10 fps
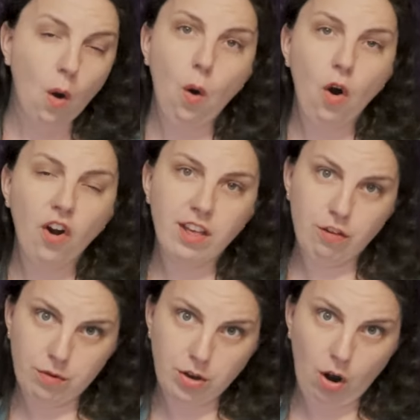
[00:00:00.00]
or
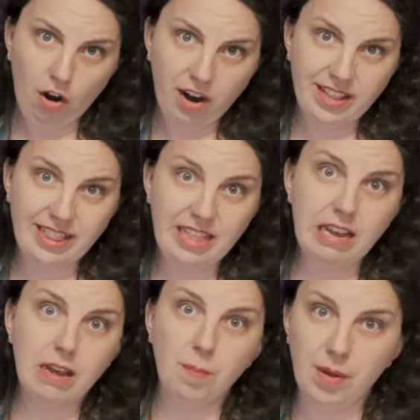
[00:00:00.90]
is Renarin
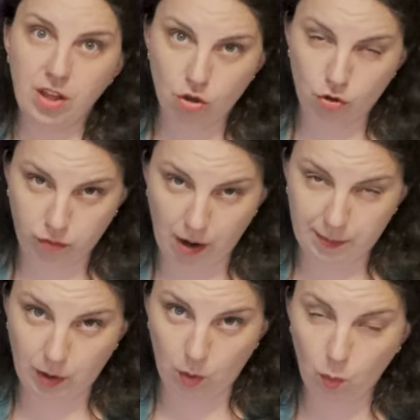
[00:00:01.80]
deep in
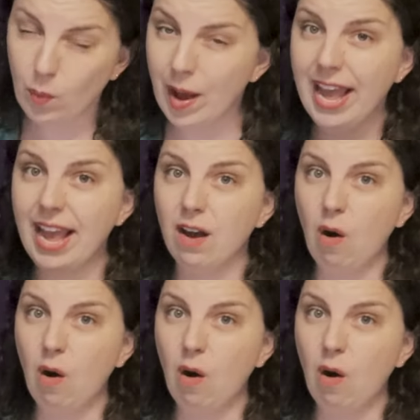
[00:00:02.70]
trouble way